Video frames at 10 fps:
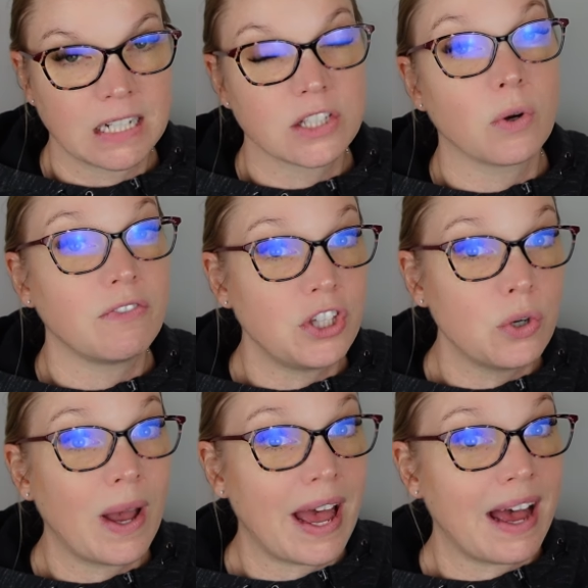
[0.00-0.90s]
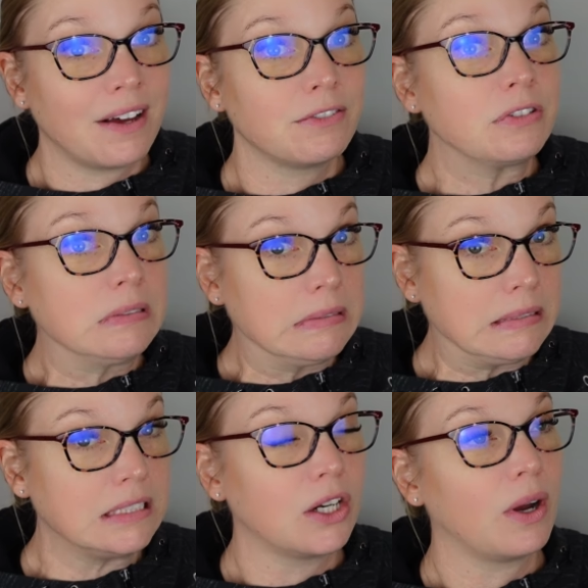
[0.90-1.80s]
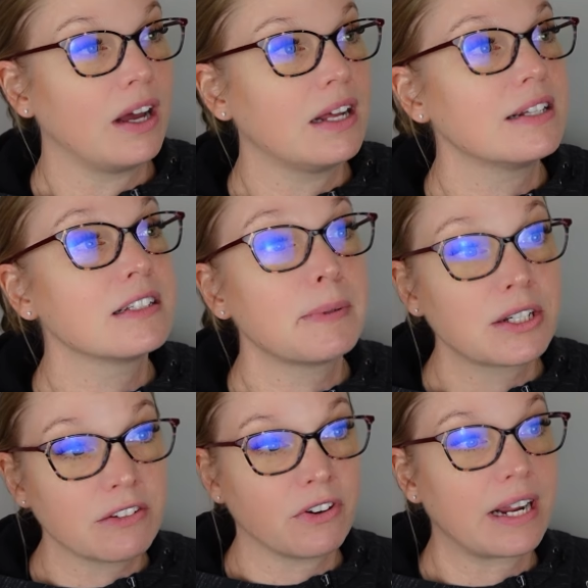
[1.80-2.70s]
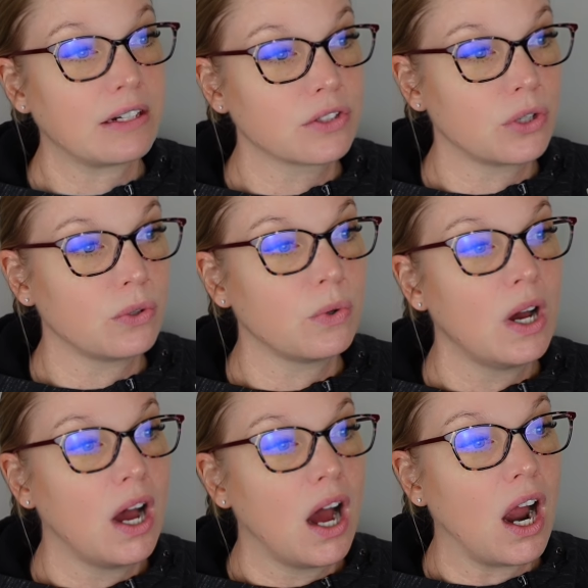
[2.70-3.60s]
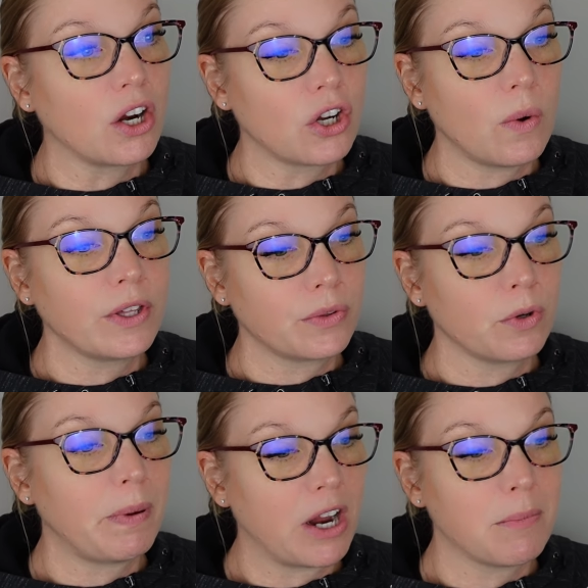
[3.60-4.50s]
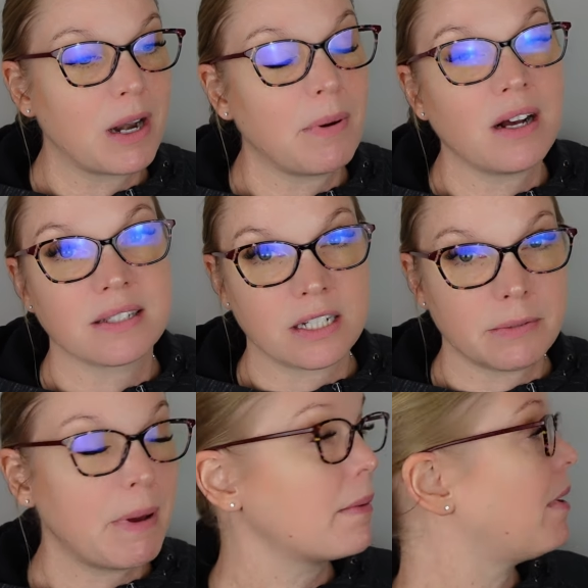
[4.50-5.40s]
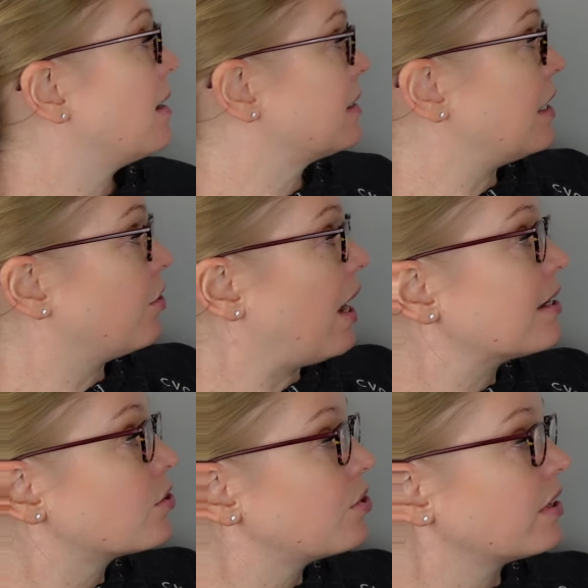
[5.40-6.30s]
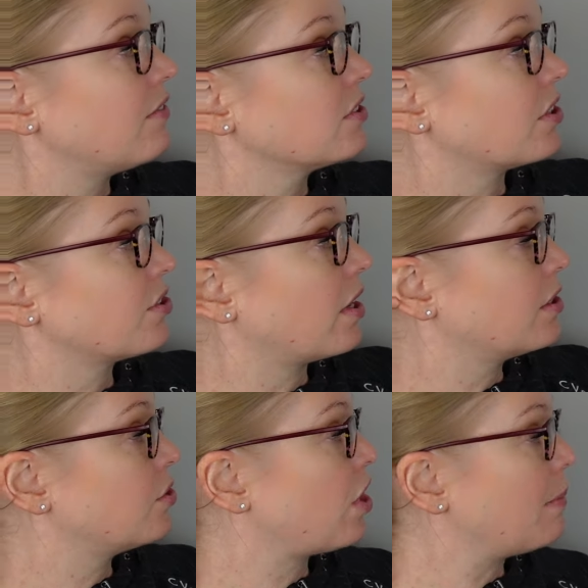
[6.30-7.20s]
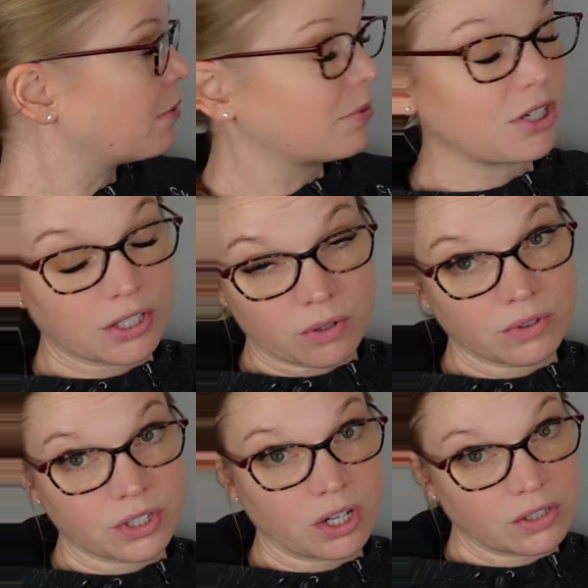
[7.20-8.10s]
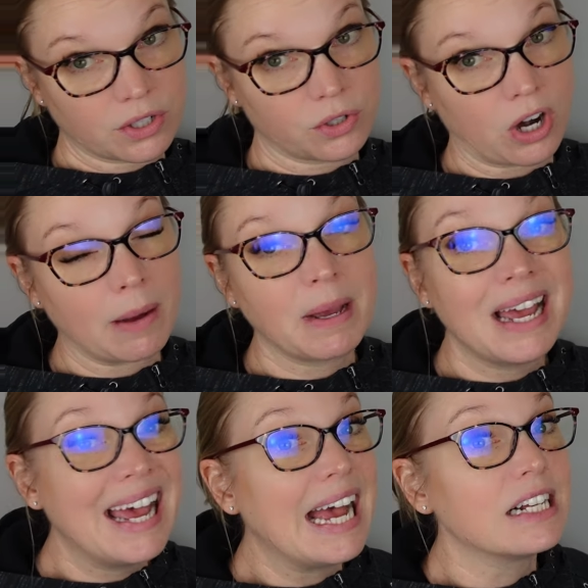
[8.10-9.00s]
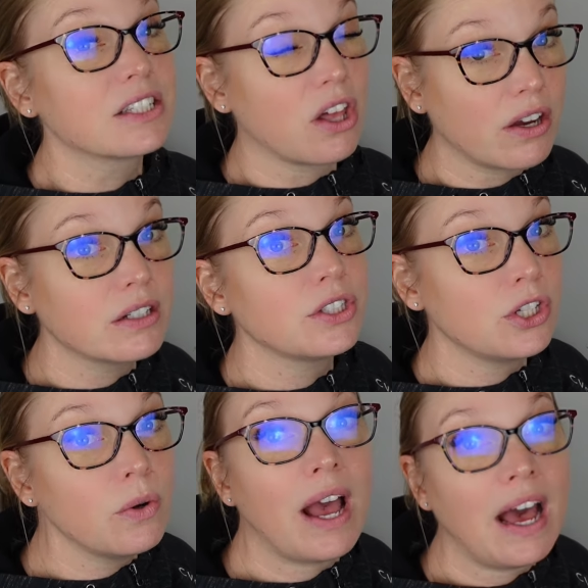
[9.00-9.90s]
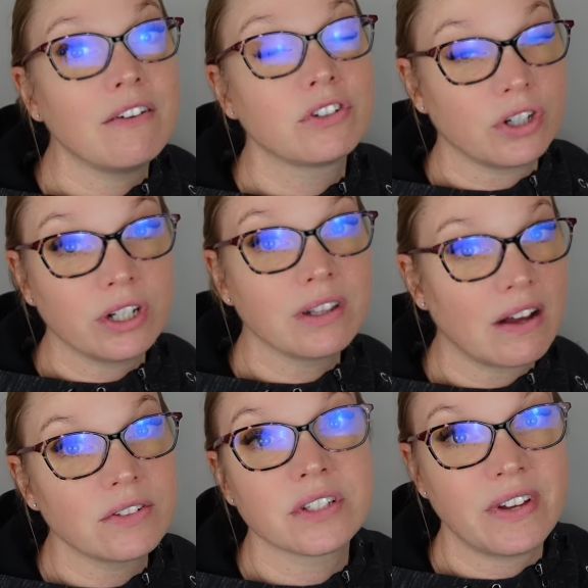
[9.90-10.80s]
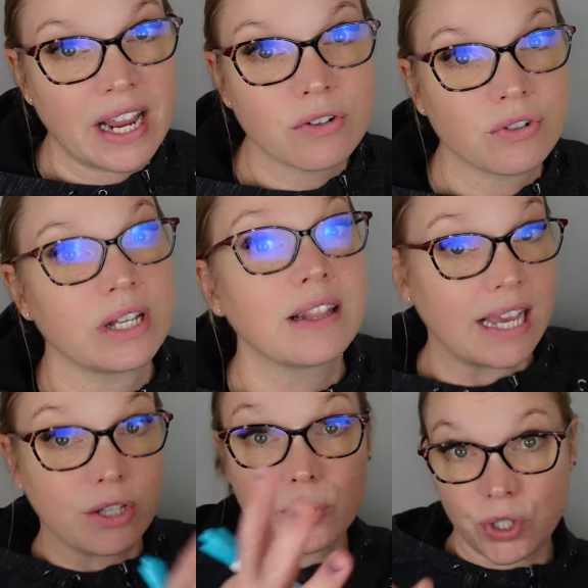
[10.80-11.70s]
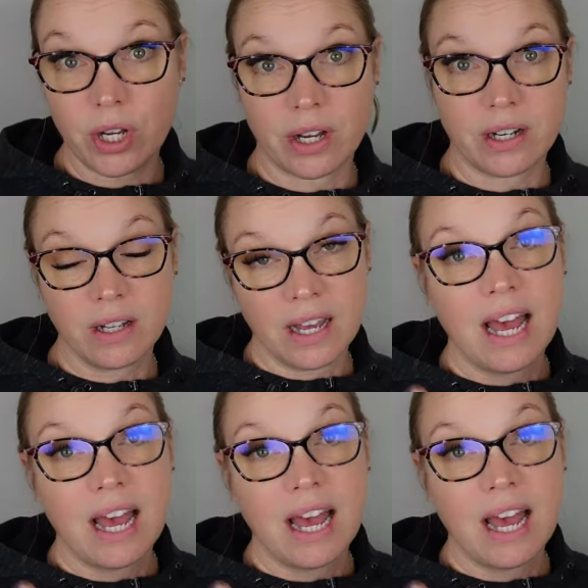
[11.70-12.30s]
So if you have you know, and especially for gals who are going through perimenopause into menopause and your estrogen levels are starting to drop, your progesterone starts to drop, as long as you have good levels of androgen like you should,